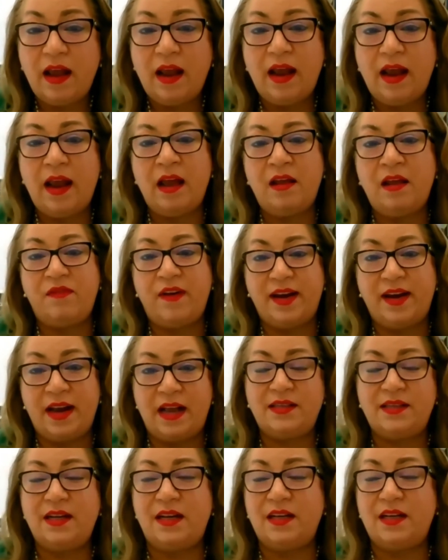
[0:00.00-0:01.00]
and
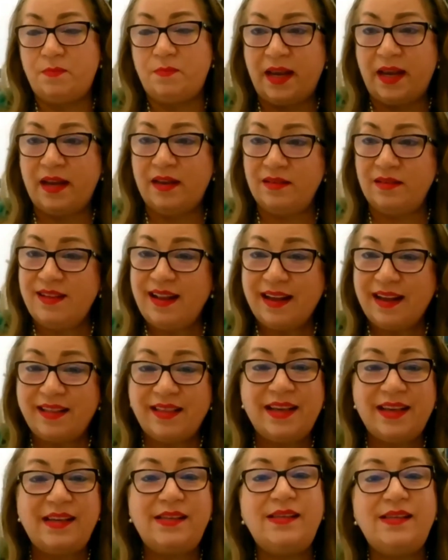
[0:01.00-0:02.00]
financial speakings like
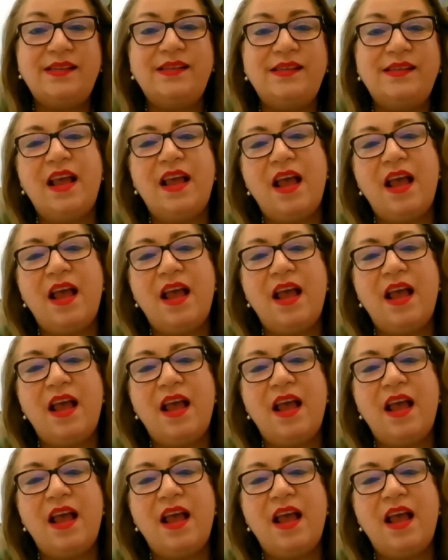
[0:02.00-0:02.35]
this.